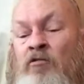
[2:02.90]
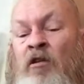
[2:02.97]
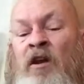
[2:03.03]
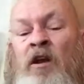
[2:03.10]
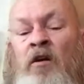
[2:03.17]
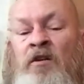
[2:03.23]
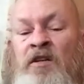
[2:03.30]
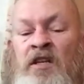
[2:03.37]

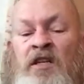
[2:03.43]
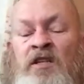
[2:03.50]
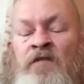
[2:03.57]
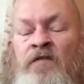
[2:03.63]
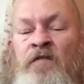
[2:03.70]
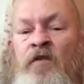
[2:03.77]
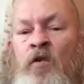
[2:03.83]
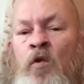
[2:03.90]
great ideas
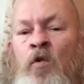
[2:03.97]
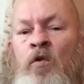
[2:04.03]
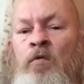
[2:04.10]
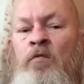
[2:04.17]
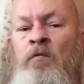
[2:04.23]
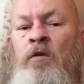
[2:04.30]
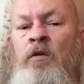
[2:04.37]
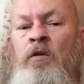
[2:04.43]
for
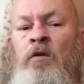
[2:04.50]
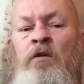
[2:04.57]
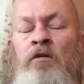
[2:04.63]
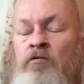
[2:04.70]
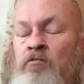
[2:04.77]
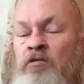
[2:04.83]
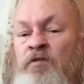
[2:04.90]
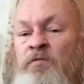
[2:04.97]

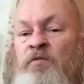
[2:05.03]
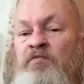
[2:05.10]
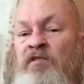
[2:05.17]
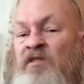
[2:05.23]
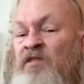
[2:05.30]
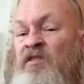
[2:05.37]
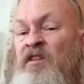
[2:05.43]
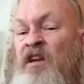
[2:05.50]
Christmas
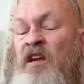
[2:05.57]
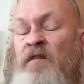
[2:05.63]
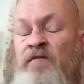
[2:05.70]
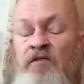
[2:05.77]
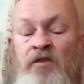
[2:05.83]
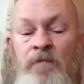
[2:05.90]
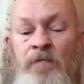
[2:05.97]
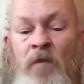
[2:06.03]
presents and
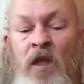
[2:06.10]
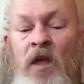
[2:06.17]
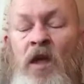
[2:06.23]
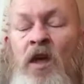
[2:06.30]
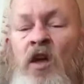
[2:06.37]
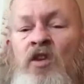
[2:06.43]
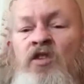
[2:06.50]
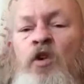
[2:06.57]
gifts.
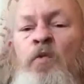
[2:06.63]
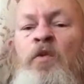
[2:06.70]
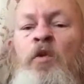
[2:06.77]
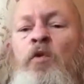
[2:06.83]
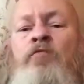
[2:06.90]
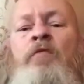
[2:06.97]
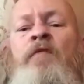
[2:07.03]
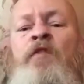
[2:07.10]
So with
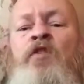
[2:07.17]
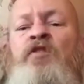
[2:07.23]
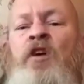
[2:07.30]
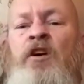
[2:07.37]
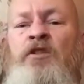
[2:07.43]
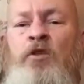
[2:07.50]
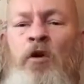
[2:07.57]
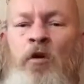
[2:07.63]
all the reviews that
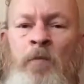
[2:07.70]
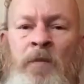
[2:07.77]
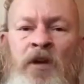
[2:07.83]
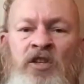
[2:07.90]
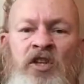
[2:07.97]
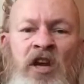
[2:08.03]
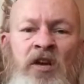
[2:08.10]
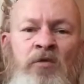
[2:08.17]
I do on my
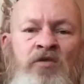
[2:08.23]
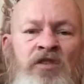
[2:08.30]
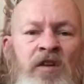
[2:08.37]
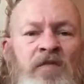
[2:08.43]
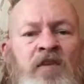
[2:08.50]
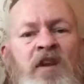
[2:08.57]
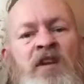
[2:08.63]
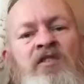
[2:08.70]
channel,
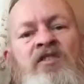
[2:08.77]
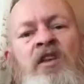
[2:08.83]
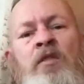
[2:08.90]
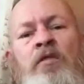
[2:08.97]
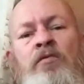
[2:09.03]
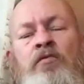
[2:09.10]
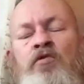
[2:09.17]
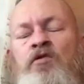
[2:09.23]
stuff that gets
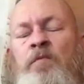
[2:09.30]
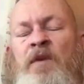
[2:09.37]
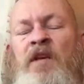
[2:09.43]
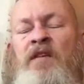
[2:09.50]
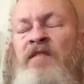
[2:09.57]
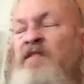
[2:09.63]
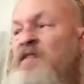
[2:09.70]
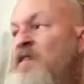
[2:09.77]
sent through to
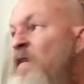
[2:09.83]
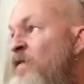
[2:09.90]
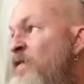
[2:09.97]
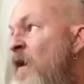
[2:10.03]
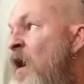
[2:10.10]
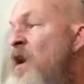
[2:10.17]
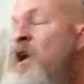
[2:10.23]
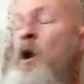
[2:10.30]
me, stuff
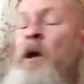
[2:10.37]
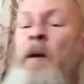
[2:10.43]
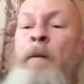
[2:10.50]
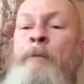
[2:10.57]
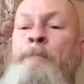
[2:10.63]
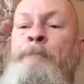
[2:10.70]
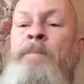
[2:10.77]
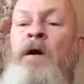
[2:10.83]
that I go out
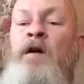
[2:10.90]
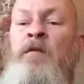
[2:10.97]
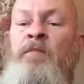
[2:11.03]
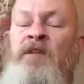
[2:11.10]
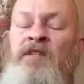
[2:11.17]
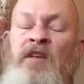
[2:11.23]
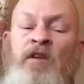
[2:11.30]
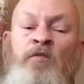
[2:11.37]
and buy
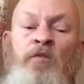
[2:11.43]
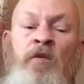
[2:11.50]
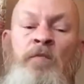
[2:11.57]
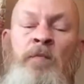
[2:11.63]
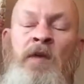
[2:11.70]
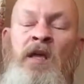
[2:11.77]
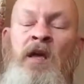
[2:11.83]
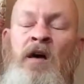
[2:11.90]
myself with
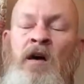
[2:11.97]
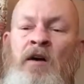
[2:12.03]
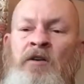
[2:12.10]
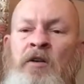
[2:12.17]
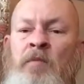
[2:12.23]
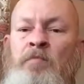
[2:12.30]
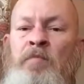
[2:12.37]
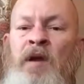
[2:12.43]
me
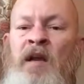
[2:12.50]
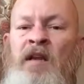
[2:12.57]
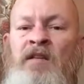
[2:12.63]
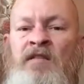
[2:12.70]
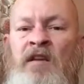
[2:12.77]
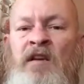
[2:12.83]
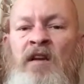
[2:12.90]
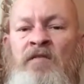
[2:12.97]
hard-earned
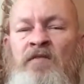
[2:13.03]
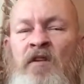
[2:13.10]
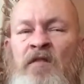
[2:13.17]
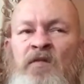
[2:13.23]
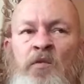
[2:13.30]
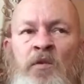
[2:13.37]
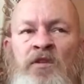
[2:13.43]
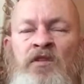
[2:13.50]
pennies that are left
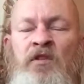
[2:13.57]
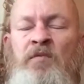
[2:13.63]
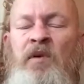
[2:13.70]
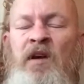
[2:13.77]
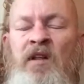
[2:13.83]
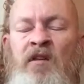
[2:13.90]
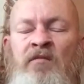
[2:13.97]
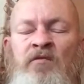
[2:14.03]
over once you
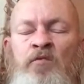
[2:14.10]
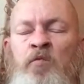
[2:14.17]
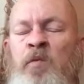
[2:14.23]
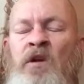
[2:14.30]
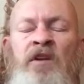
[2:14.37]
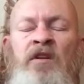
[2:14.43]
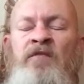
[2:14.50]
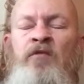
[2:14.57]
pay those
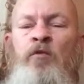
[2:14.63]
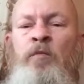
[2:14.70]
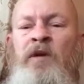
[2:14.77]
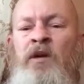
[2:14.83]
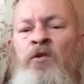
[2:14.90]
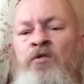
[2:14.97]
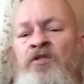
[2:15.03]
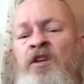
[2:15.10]
wonderful
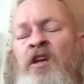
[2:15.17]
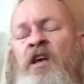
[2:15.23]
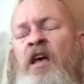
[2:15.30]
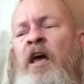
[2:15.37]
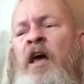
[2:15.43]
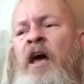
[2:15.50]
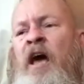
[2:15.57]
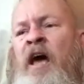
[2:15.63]
bills,
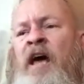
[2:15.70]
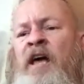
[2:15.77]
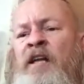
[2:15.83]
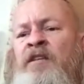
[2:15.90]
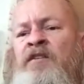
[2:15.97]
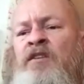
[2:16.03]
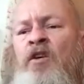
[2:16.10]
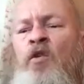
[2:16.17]

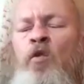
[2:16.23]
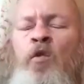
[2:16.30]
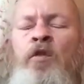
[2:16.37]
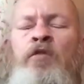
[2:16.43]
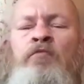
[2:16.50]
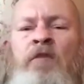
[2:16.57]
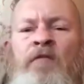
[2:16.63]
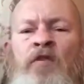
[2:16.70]
and all of
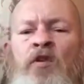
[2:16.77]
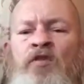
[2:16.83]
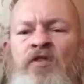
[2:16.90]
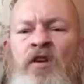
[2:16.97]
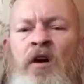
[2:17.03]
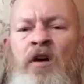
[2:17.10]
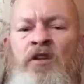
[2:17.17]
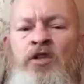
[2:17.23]
the reviews
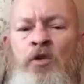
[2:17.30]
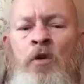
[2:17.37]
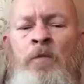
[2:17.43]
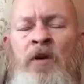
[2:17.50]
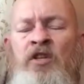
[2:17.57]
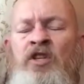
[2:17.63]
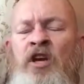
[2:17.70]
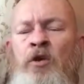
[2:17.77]
that I do on
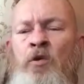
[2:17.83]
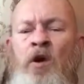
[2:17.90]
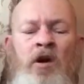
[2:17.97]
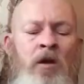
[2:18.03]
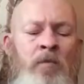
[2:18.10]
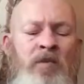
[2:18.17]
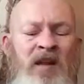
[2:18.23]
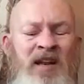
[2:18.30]
my channel are
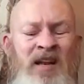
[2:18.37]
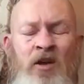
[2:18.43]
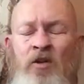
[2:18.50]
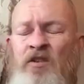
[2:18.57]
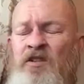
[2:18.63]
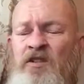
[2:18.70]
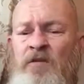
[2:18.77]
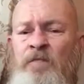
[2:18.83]
completely
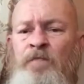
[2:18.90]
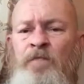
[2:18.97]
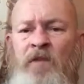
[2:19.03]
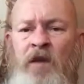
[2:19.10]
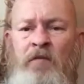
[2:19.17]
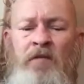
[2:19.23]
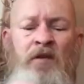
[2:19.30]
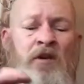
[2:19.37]
honest.
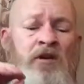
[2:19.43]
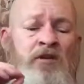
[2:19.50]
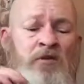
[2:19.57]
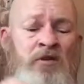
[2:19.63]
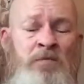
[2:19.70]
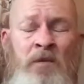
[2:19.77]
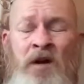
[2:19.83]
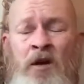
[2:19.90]
Everything I do
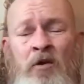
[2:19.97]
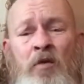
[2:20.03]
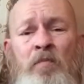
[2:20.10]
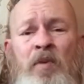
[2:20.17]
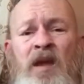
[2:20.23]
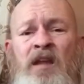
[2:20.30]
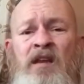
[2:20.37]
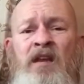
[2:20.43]
is my own
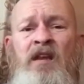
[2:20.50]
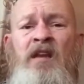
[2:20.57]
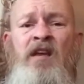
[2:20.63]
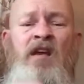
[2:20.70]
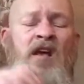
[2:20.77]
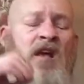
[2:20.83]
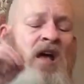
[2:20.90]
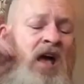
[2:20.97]
opinion,
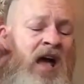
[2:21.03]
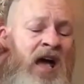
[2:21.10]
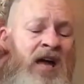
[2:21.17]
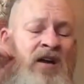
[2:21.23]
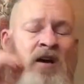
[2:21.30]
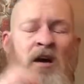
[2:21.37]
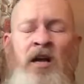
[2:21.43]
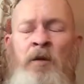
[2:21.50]

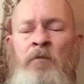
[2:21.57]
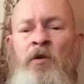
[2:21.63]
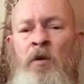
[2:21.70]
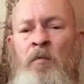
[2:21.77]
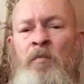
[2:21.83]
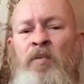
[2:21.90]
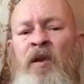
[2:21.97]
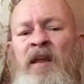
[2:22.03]
and I am
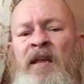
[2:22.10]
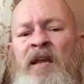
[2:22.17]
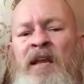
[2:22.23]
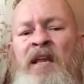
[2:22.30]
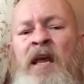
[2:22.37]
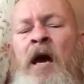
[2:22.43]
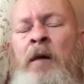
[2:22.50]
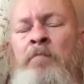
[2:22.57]

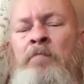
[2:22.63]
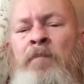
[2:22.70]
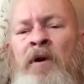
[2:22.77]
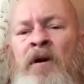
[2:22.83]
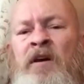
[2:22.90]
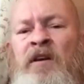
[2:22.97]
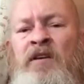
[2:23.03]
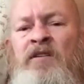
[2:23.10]
completely
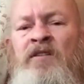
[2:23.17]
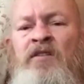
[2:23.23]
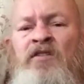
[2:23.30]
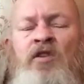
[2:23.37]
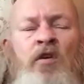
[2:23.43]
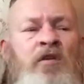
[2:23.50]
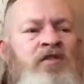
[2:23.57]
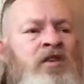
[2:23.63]
unbiased.
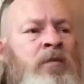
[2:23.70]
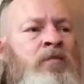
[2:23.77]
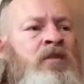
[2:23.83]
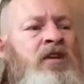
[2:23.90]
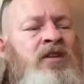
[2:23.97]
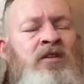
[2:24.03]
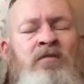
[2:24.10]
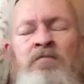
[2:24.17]
So if
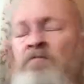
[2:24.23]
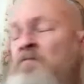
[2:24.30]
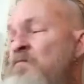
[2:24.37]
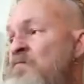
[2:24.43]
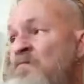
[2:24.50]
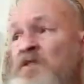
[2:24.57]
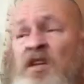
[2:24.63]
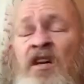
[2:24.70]
something
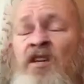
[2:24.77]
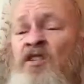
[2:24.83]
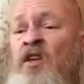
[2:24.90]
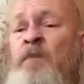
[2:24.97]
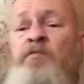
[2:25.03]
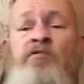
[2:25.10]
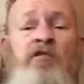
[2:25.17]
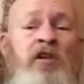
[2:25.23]
turns
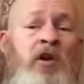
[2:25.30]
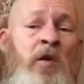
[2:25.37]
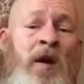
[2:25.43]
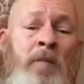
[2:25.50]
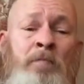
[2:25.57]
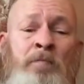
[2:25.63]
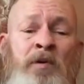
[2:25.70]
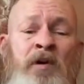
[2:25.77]
up or I go
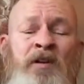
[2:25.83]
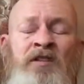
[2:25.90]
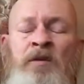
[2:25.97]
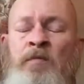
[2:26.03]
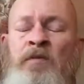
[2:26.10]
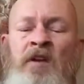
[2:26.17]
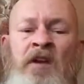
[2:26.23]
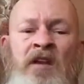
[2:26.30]
out and buy
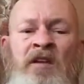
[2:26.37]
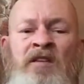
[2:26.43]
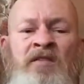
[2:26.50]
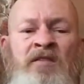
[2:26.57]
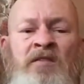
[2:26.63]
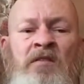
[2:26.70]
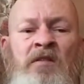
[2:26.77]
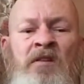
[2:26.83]
something and
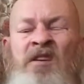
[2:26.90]
it's